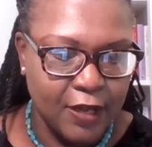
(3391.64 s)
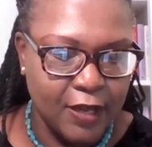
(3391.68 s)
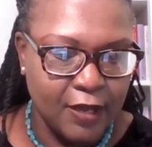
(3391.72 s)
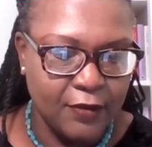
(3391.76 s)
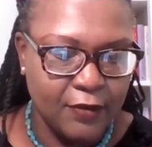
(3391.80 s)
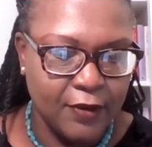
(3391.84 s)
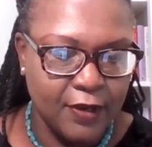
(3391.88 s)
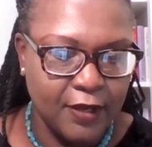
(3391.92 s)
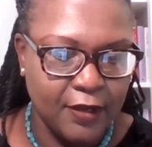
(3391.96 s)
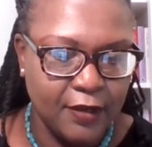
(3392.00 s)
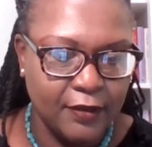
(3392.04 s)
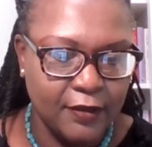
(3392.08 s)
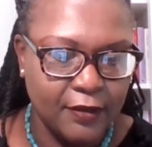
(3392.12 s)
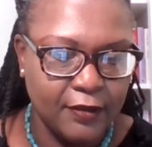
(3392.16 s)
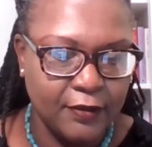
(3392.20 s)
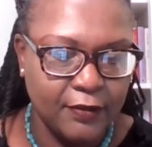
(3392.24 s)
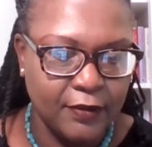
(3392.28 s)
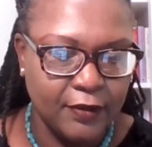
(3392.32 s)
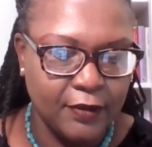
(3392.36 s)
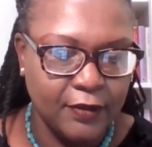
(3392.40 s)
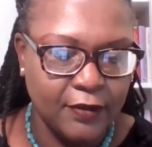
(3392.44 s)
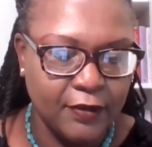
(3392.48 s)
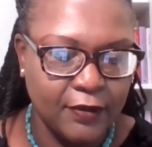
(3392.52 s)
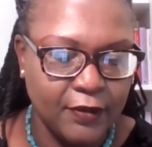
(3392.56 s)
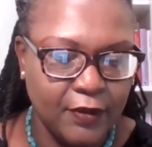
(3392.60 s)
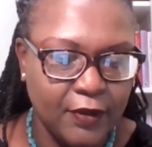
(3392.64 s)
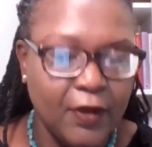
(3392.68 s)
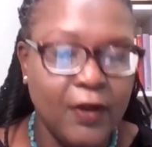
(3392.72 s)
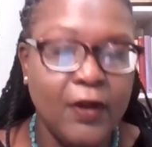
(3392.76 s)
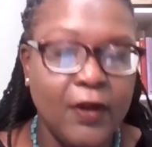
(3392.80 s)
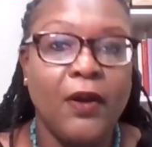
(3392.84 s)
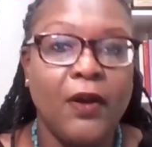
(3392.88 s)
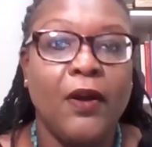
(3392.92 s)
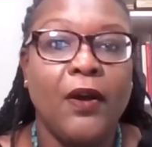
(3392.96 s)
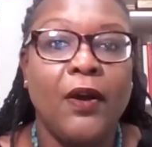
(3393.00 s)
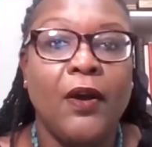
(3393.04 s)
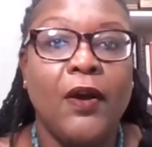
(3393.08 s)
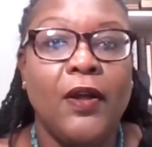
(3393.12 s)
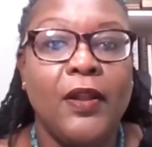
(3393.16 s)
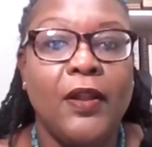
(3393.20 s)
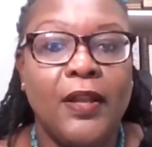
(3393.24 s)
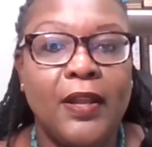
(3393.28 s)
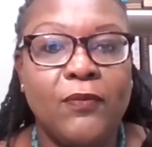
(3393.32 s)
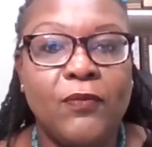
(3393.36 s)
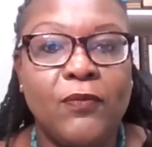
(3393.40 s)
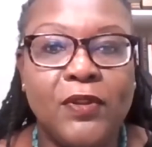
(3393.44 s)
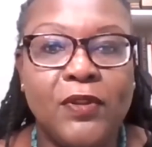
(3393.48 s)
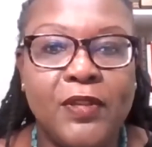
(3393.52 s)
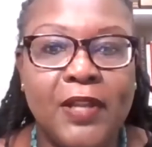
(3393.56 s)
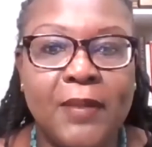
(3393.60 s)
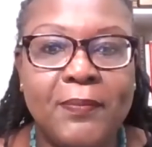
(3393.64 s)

I don't have, well,